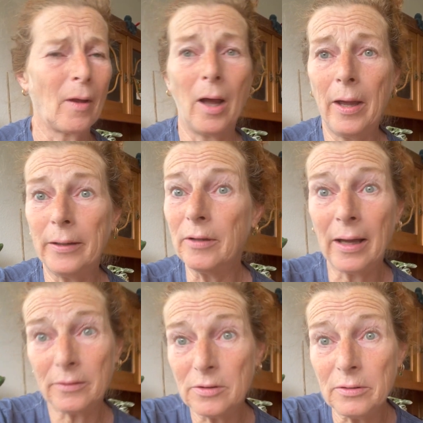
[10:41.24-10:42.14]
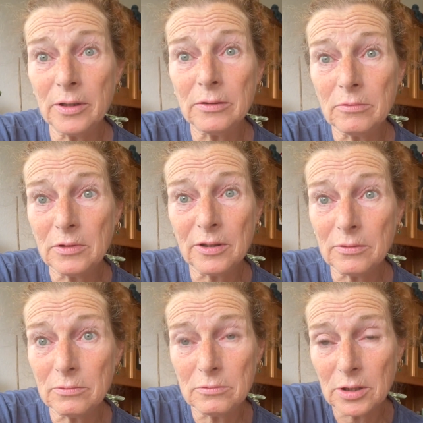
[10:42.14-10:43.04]
And I
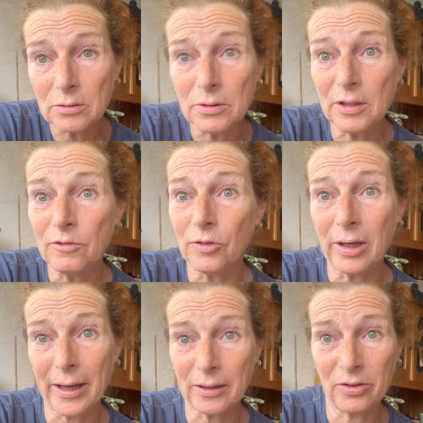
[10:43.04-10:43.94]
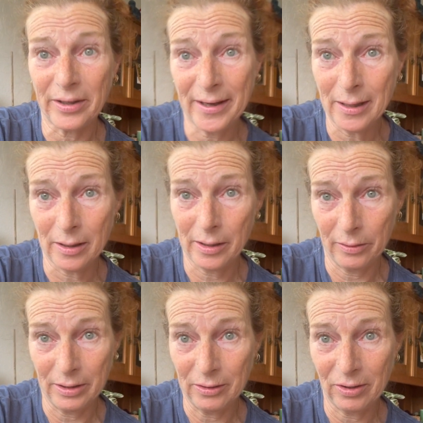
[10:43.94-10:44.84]
didn't even like Diana at
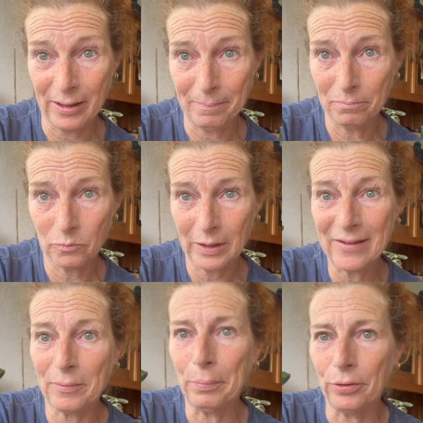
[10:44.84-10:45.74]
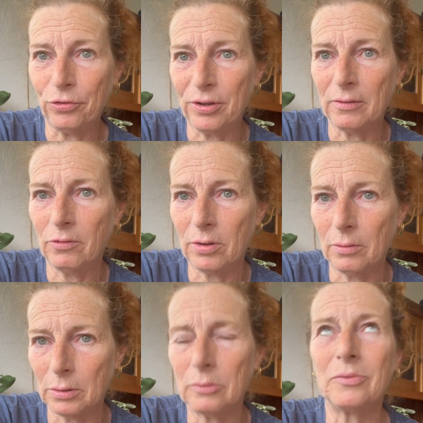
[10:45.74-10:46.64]
that time as a person.
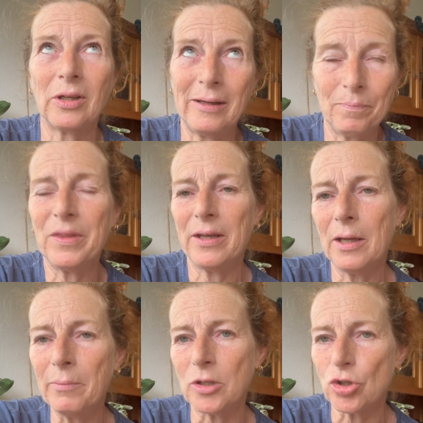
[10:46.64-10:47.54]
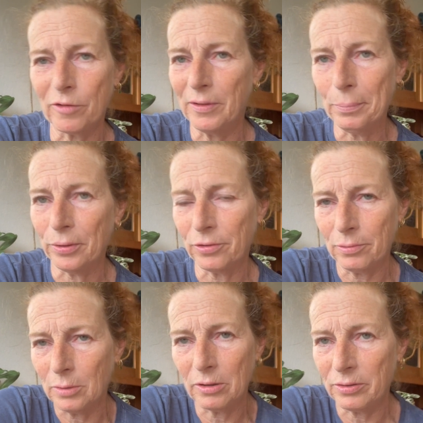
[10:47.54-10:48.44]
So the image of the person,
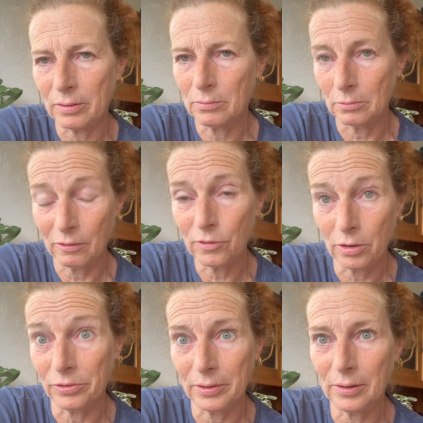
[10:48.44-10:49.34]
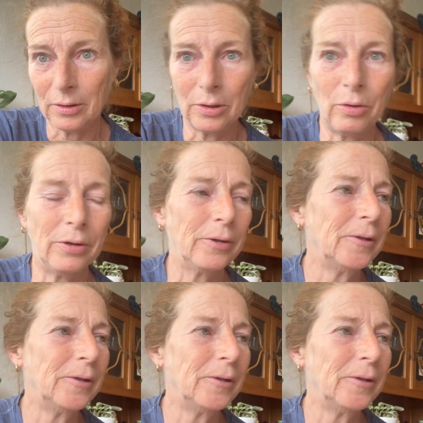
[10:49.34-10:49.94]
because it, of course I didn't know her.